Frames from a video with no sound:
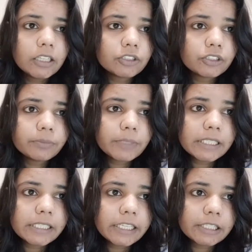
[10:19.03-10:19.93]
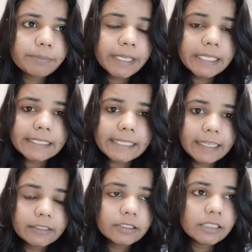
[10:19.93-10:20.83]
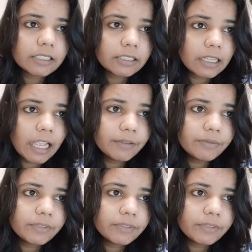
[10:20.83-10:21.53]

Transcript: Question number 6b says describe